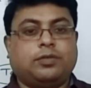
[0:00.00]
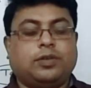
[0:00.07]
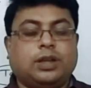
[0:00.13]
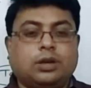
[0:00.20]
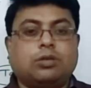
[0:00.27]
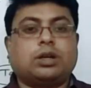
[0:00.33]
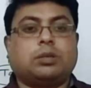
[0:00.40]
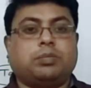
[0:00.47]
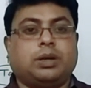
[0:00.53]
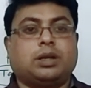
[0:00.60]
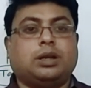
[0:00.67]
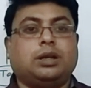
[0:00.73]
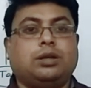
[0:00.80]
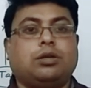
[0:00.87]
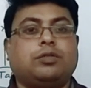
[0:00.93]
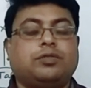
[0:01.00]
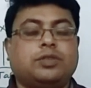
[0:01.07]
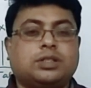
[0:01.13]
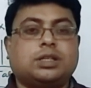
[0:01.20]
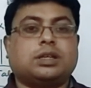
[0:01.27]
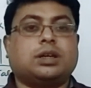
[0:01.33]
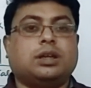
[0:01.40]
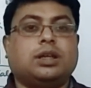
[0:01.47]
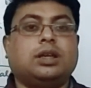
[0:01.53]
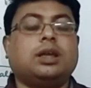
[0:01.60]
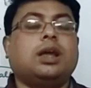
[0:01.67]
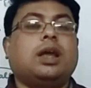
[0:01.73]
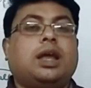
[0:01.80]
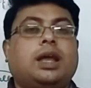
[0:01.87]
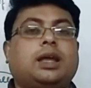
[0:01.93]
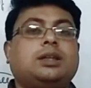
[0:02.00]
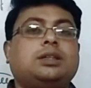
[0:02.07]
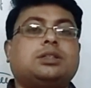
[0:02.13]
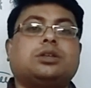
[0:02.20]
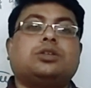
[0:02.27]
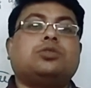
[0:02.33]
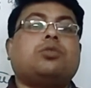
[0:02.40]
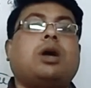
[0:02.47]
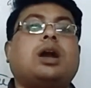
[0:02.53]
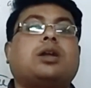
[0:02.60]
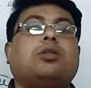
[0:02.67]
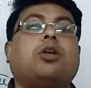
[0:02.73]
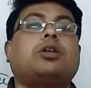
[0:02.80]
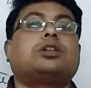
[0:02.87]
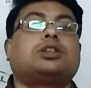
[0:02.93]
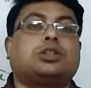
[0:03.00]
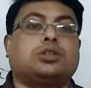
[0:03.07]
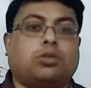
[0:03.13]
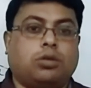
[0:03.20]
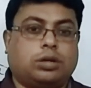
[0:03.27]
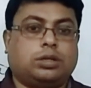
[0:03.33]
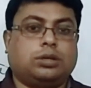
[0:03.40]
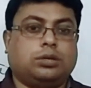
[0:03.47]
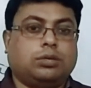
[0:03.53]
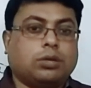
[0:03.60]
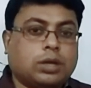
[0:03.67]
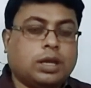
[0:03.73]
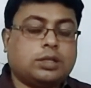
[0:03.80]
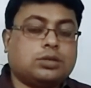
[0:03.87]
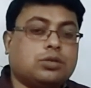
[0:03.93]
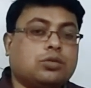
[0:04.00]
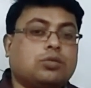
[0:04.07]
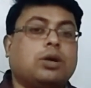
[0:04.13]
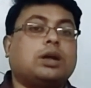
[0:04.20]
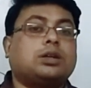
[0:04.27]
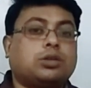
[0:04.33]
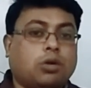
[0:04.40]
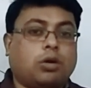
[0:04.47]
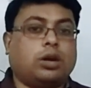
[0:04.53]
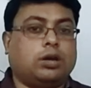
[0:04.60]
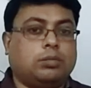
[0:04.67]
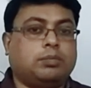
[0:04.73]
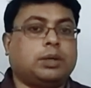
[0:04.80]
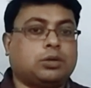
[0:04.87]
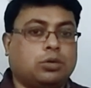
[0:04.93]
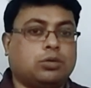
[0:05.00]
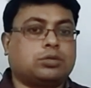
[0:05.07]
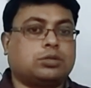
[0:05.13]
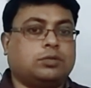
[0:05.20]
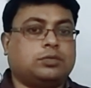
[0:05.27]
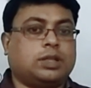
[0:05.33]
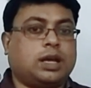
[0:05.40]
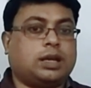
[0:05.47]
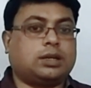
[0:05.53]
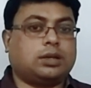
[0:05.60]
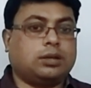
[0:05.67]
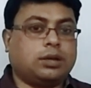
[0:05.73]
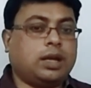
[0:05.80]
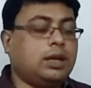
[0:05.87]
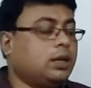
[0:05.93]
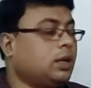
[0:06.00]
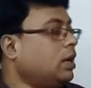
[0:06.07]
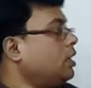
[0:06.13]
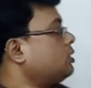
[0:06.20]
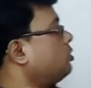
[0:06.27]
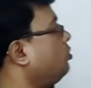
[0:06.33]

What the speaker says: phenotypically or physically, hence you are not short. Okay, so you are tall because of that, right?